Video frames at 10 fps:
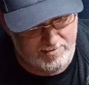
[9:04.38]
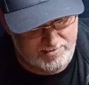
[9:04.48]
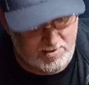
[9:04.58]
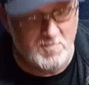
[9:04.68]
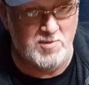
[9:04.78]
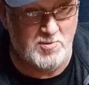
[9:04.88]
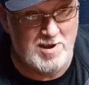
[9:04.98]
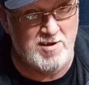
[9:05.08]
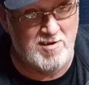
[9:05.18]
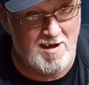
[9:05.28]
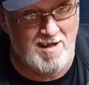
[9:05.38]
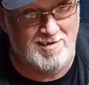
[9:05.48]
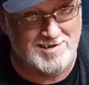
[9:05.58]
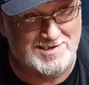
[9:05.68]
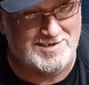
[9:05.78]
It's over Oh, oh three hundred oh,
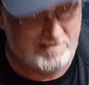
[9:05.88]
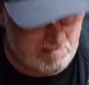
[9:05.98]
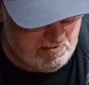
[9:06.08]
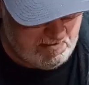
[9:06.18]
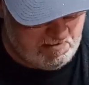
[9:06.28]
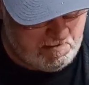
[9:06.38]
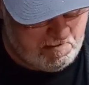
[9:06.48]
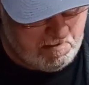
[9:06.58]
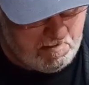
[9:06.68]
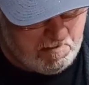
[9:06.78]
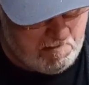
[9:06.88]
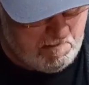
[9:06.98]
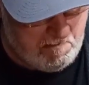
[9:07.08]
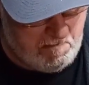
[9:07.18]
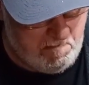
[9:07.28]
I, dollars. I know what you're doing. You want to
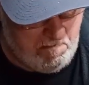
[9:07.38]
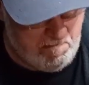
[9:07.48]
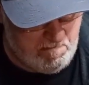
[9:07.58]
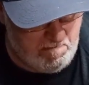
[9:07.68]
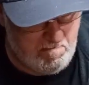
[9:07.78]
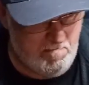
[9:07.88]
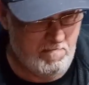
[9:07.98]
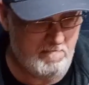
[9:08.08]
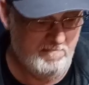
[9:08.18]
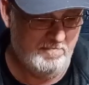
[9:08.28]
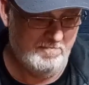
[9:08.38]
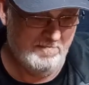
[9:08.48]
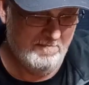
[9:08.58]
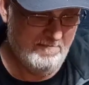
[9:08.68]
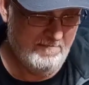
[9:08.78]
take the bottom off so you keep
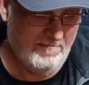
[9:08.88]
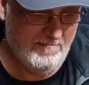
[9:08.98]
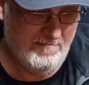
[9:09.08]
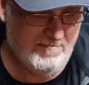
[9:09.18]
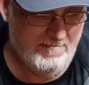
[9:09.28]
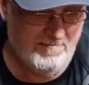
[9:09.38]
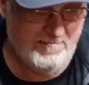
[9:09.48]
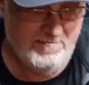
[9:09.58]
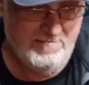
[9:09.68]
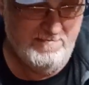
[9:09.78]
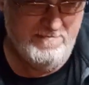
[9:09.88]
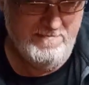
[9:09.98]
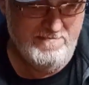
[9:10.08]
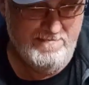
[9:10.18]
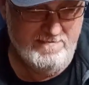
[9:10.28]
the uh, plastic on the
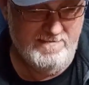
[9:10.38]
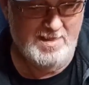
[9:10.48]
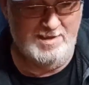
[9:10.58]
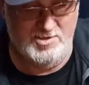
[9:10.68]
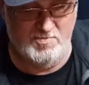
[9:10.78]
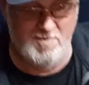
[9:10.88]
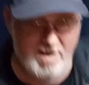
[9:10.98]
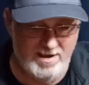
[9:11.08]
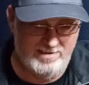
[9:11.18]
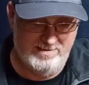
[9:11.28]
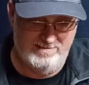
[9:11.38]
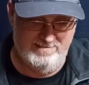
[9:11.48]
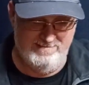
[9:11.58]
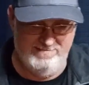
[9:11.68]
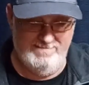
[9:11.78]
lid. Smart
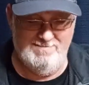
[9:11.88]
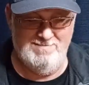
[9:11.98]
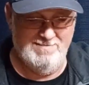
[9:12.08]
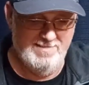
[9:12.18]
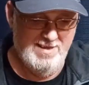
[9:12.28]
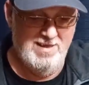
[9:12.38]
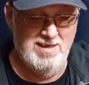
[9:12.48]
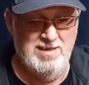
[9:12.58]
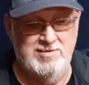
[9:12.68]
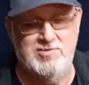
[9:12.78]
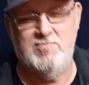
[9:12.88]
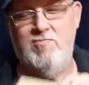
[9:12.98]
little man there. I told him to do